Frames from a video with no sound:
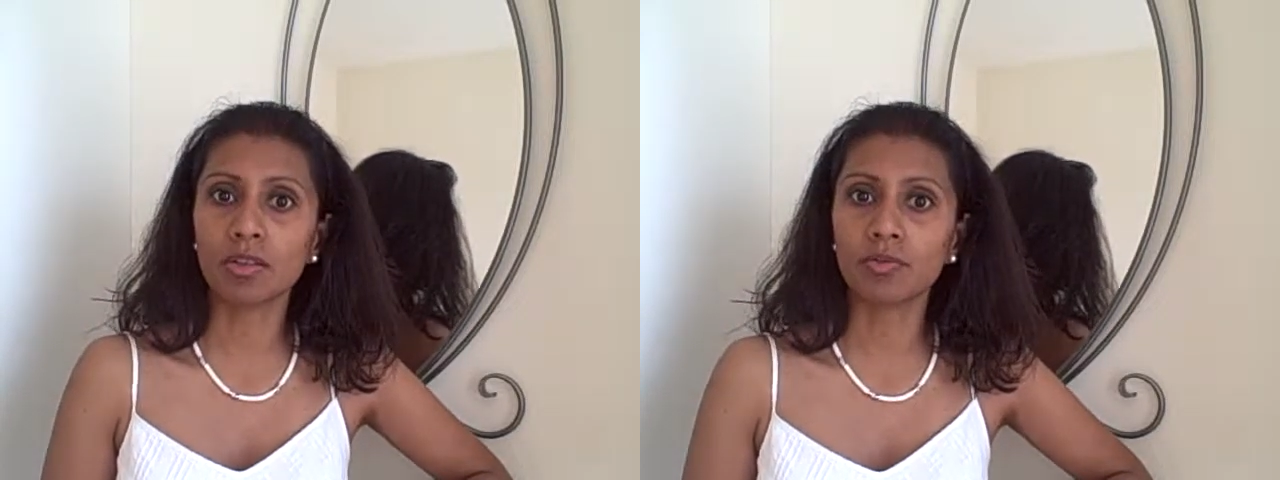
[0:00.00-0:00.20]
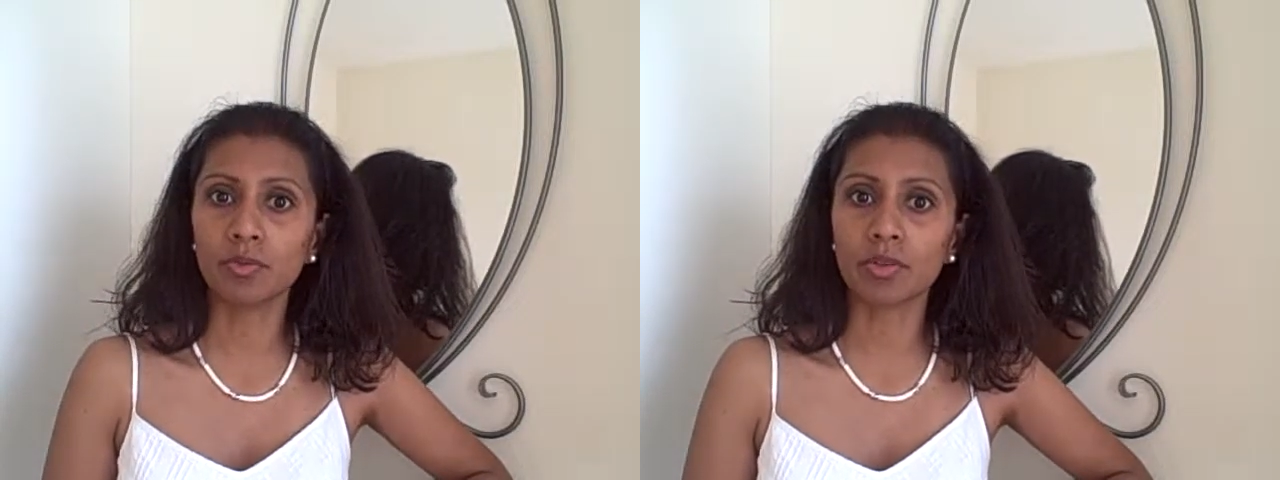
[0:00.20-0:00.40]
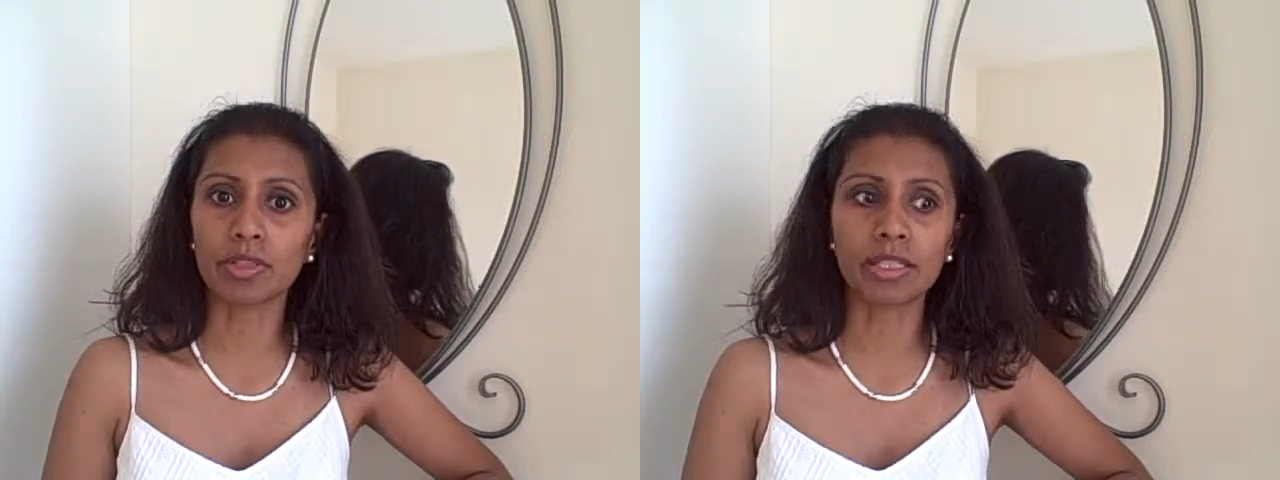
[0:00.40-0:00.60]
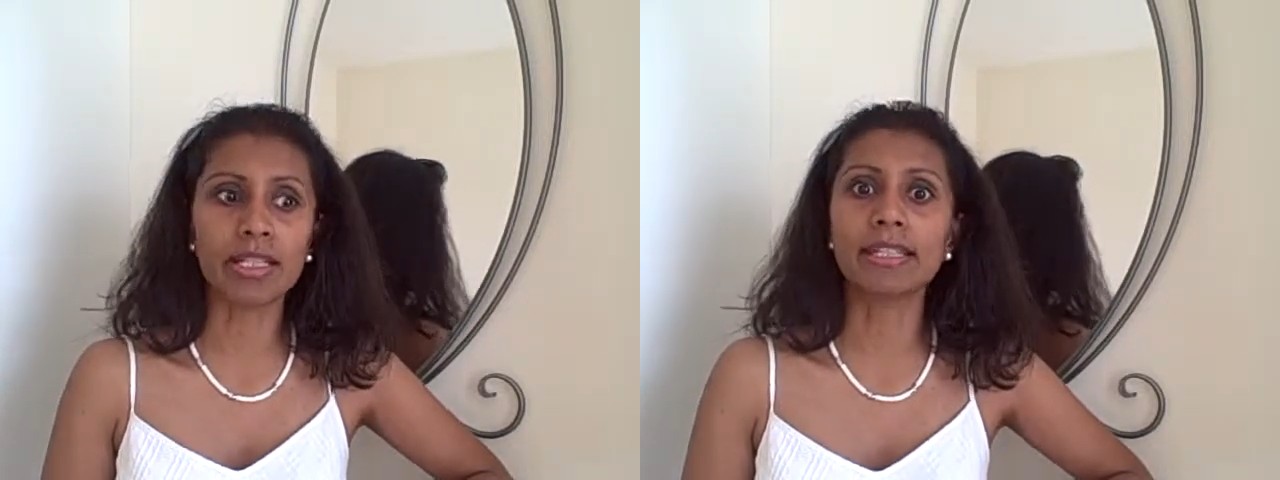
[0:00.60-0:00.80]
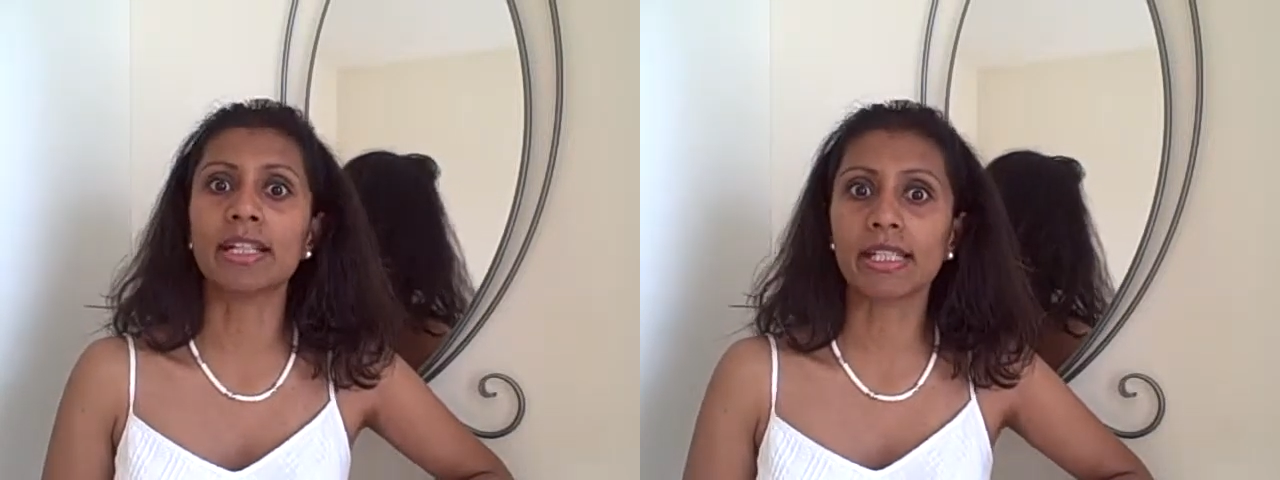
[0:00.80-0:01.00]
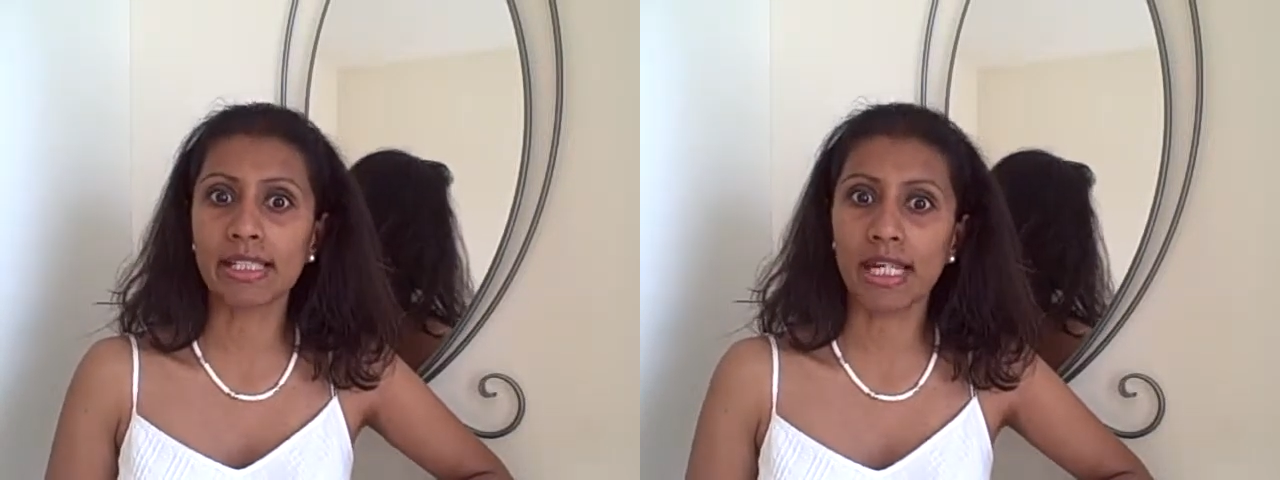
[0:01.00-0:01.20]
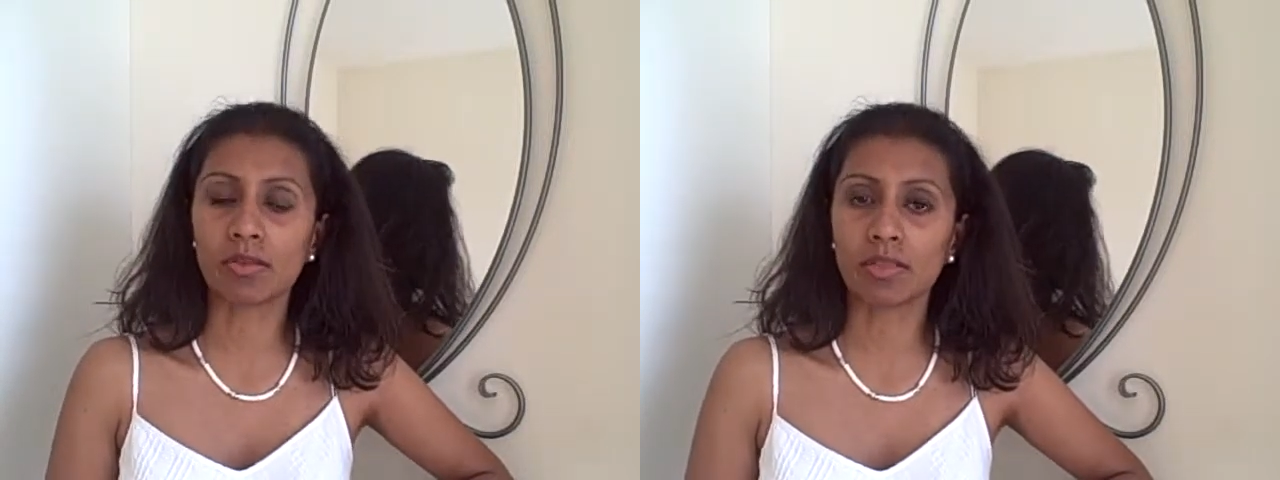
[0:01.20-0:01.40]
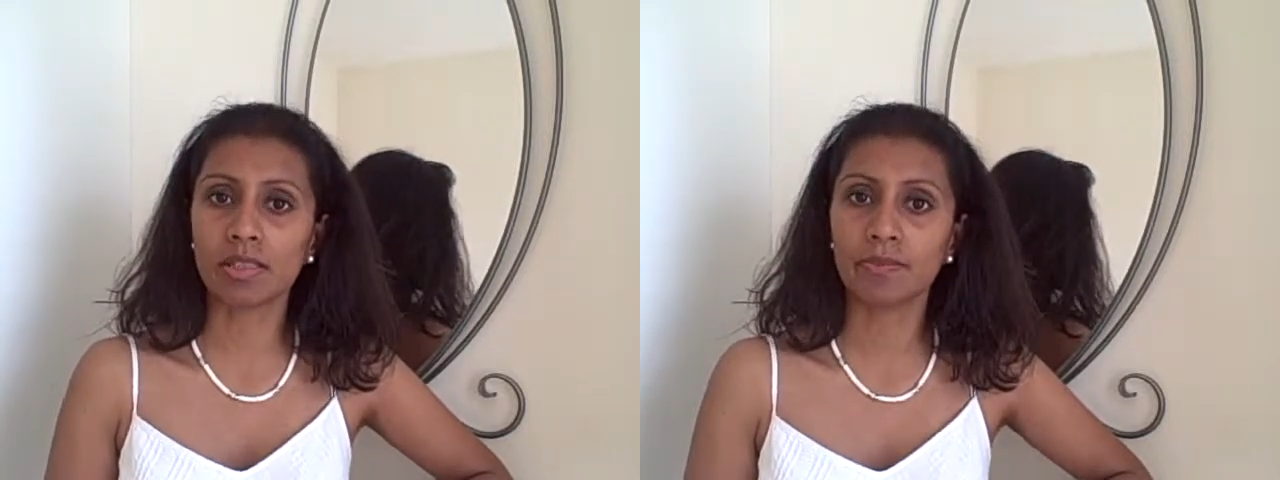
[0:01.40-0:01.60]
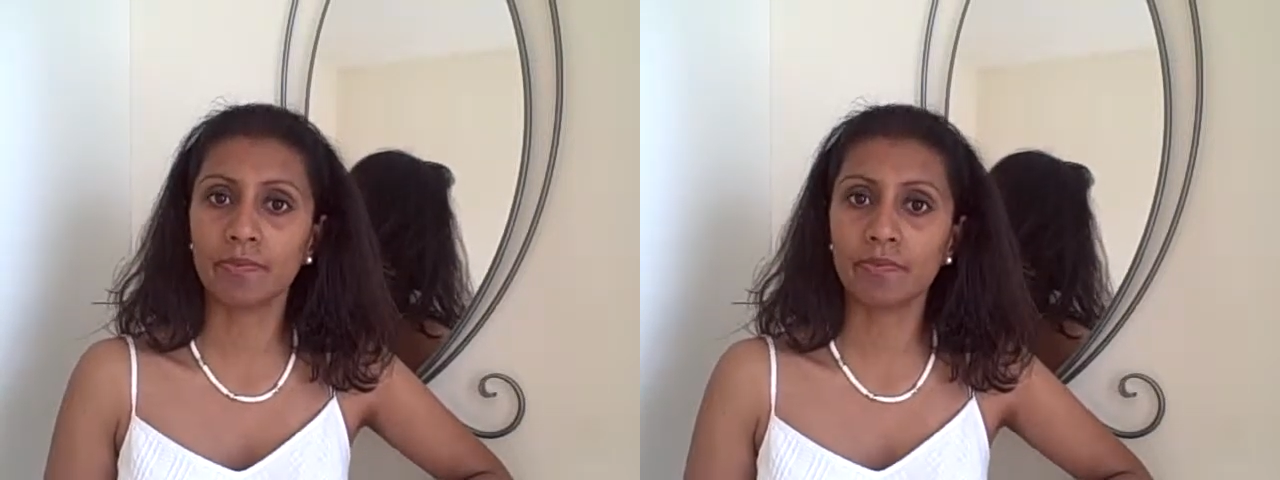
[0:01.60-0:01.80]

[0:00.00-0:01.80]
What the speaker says: look for a night out.